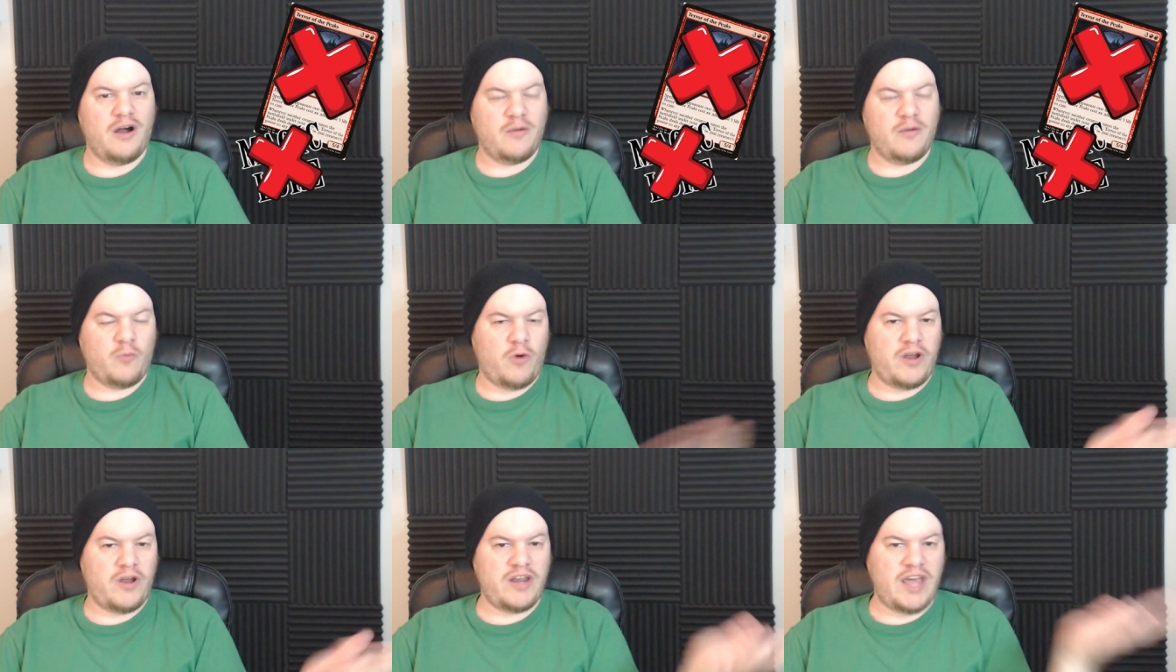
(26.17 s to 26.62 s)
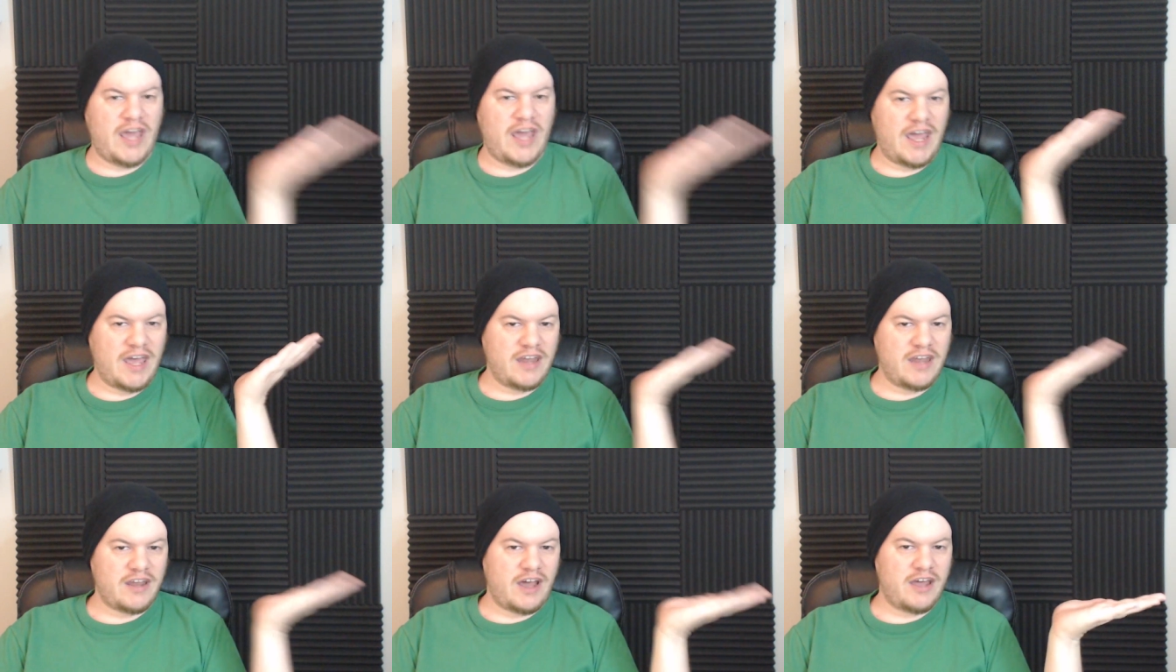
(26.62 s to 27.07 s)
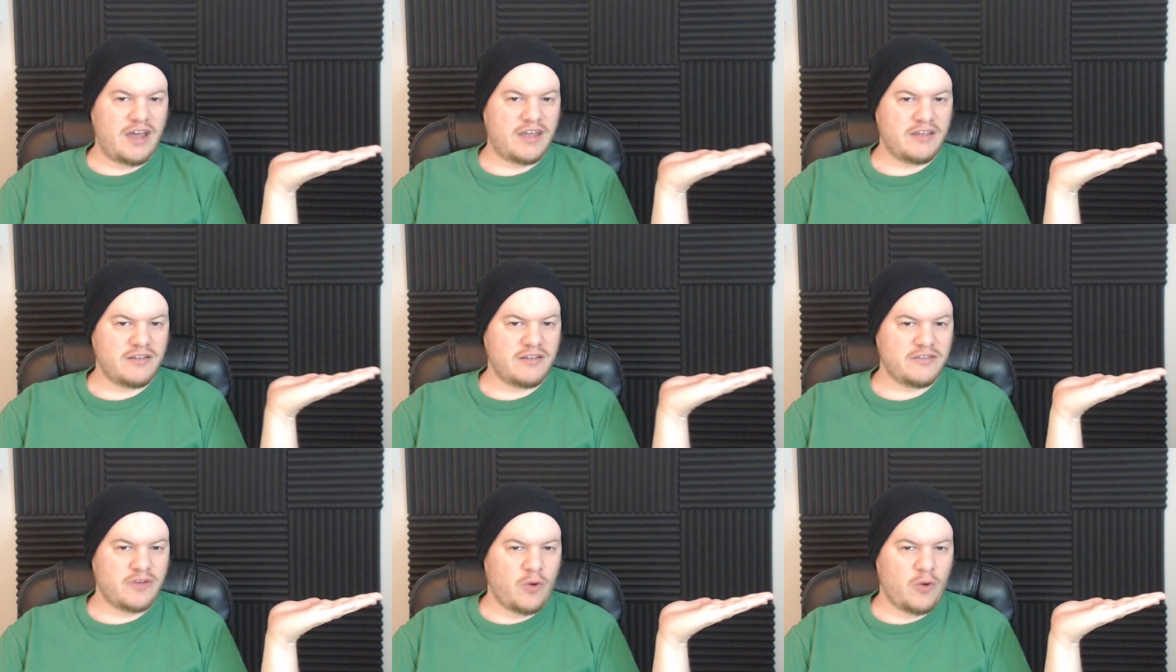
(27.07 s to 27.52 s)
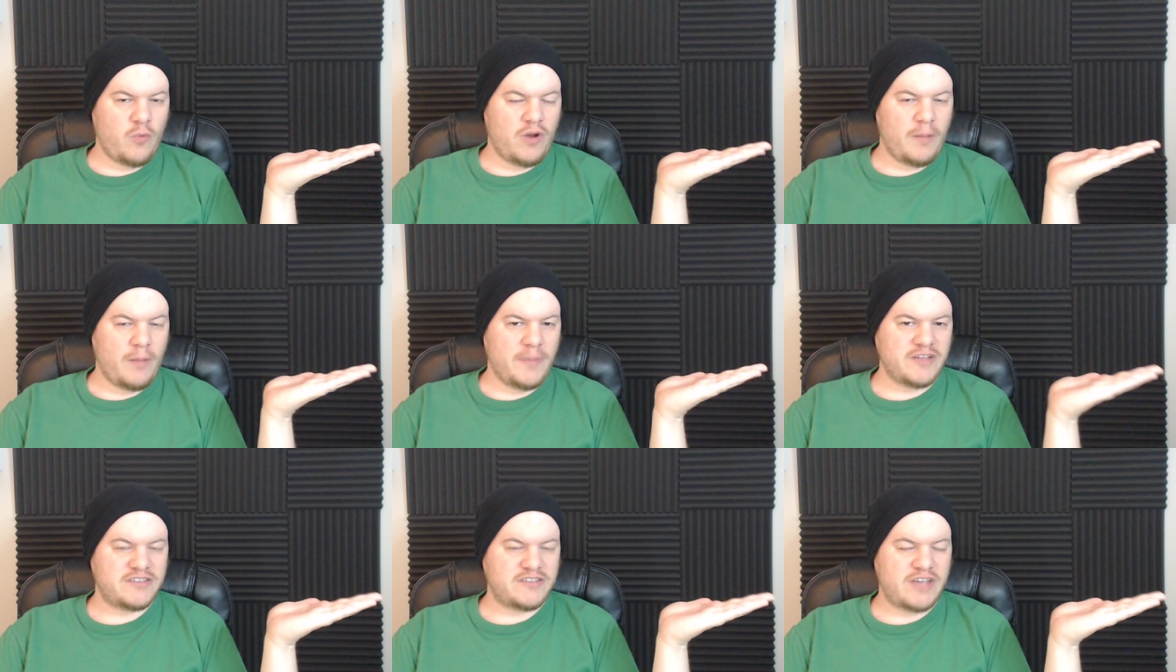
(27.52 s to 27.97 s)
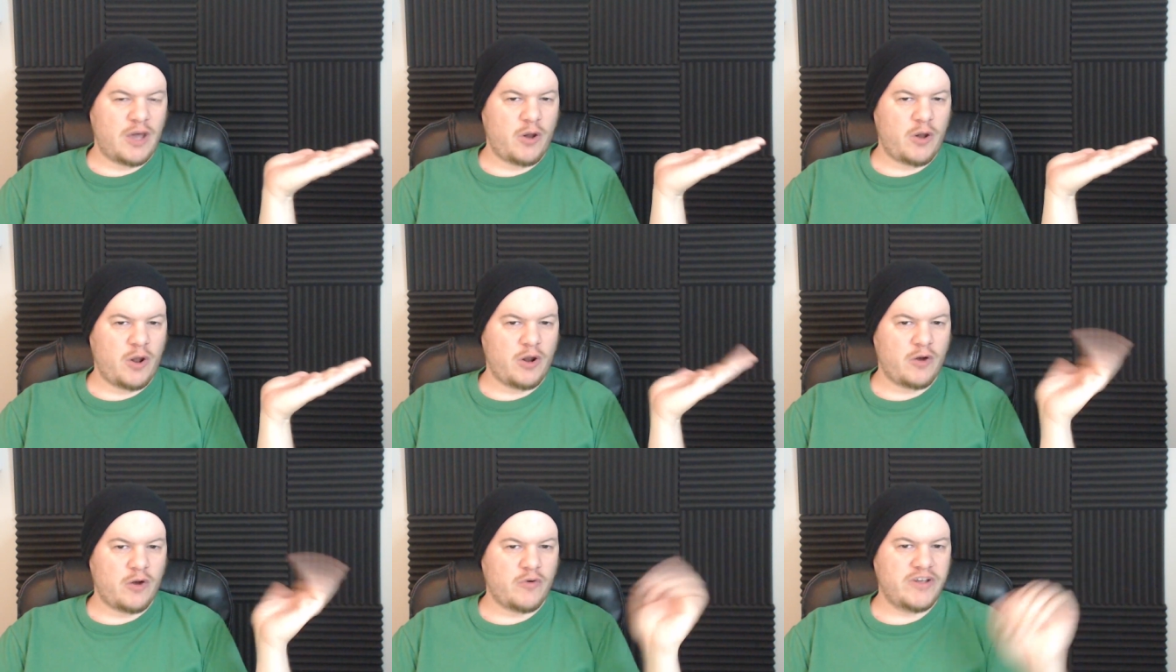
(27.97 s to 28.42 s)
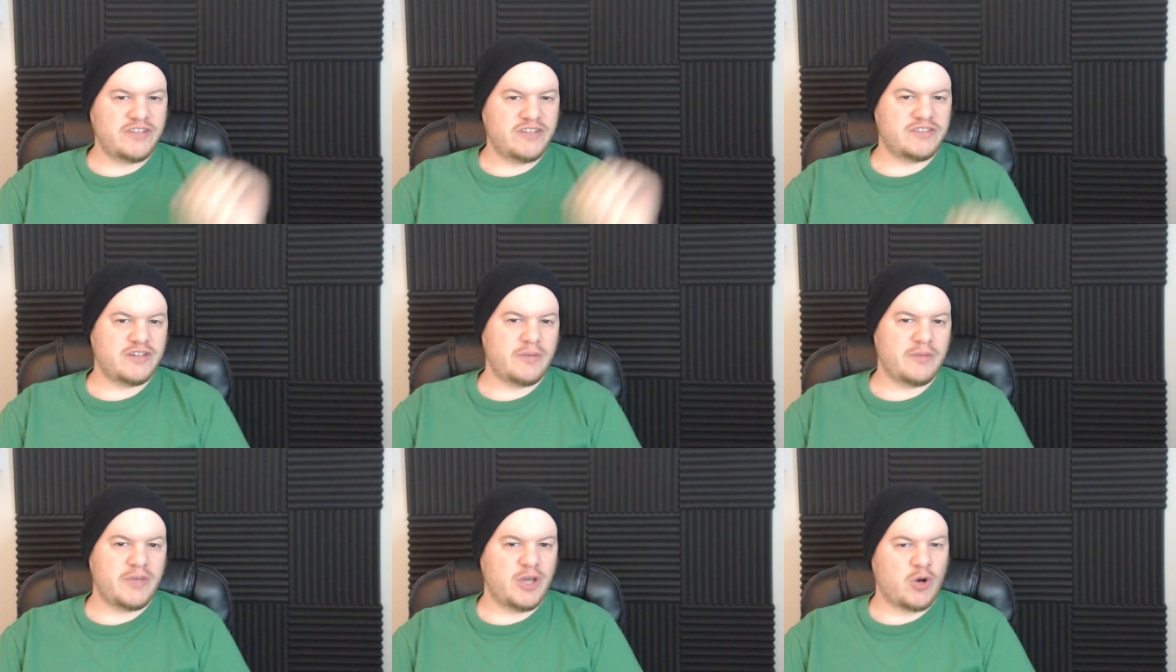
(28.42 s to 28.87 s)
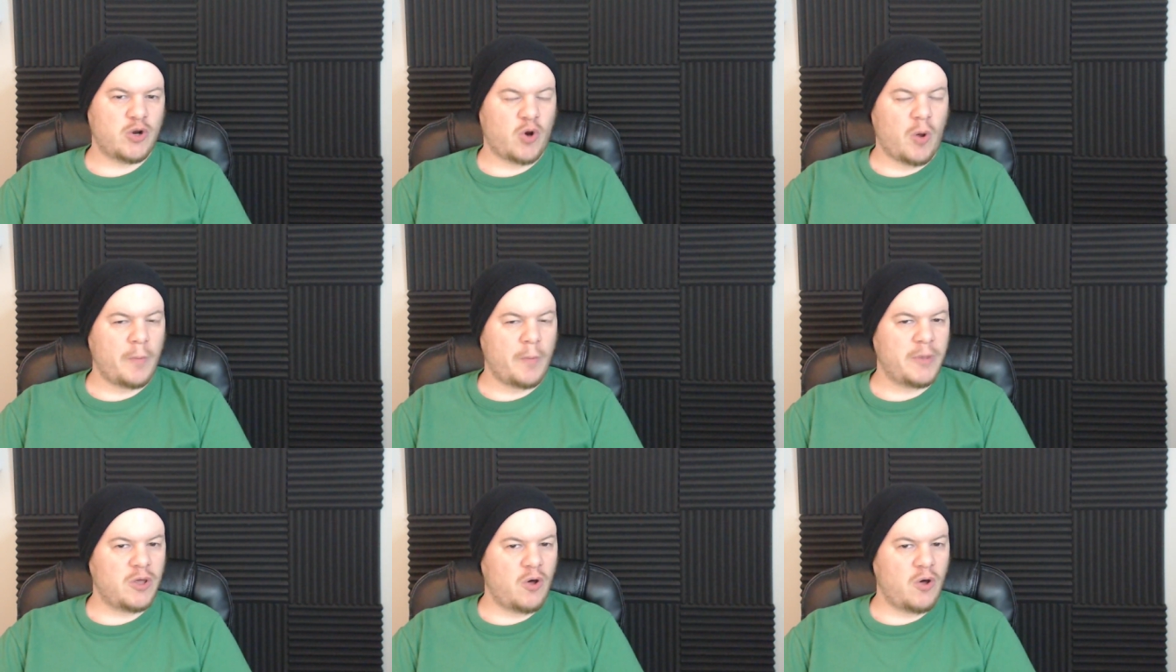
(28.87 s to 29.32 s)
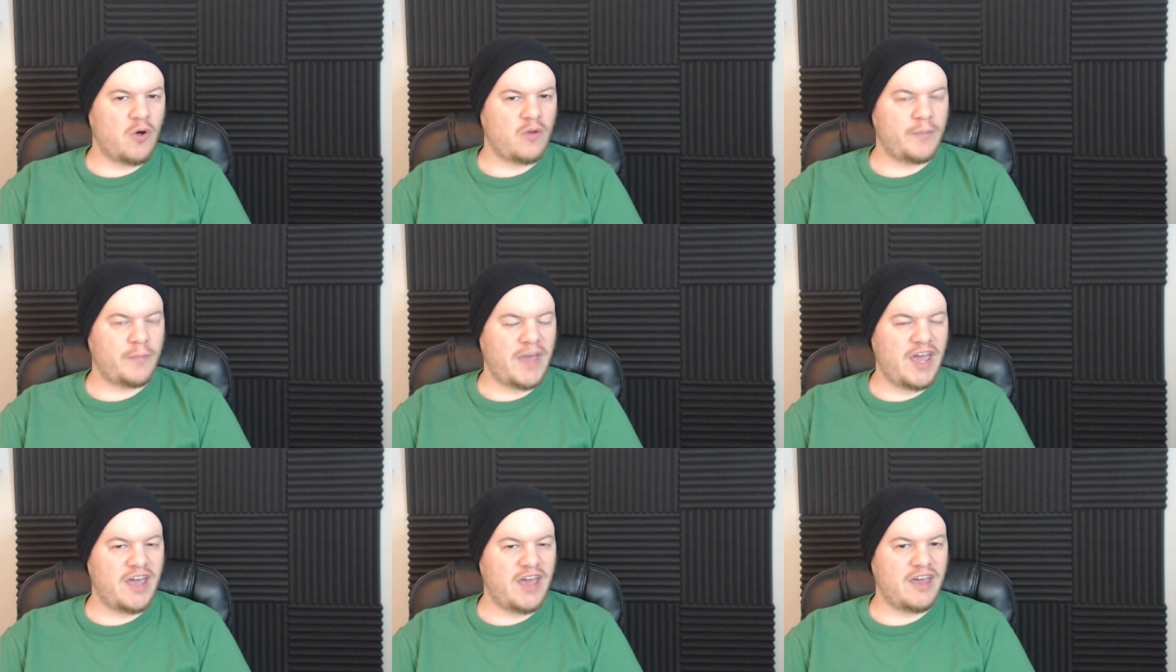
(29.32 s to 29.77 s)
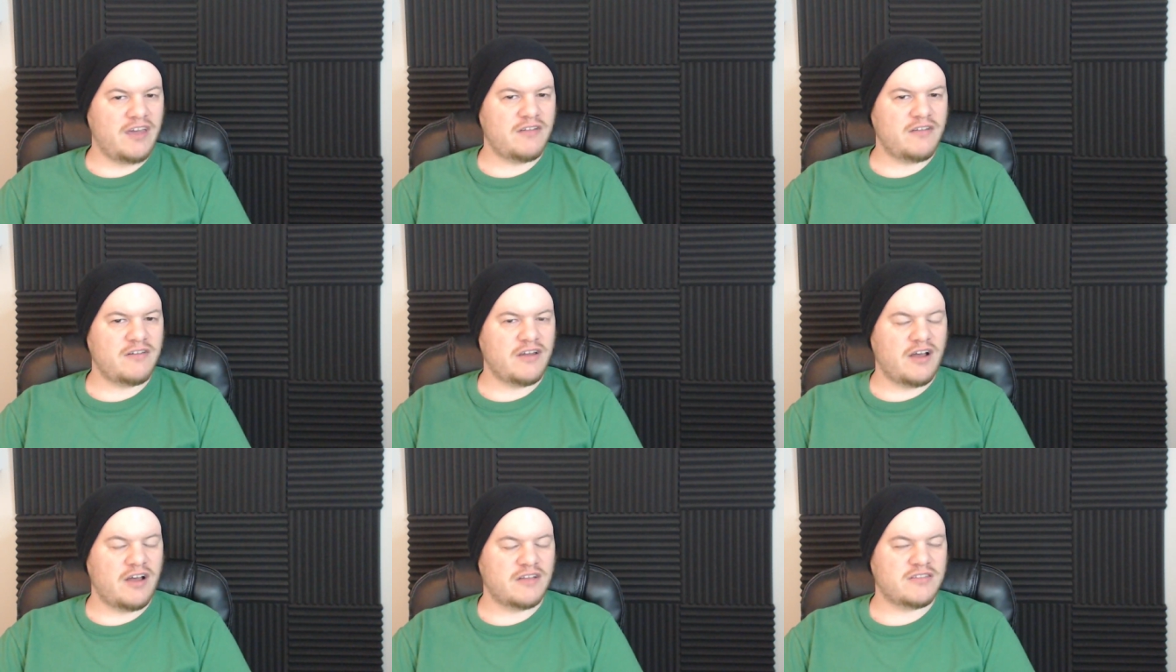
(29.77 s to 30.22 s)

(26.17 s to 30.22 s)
On one hand, I don't want to miss out on a reason to be a grumpy old man,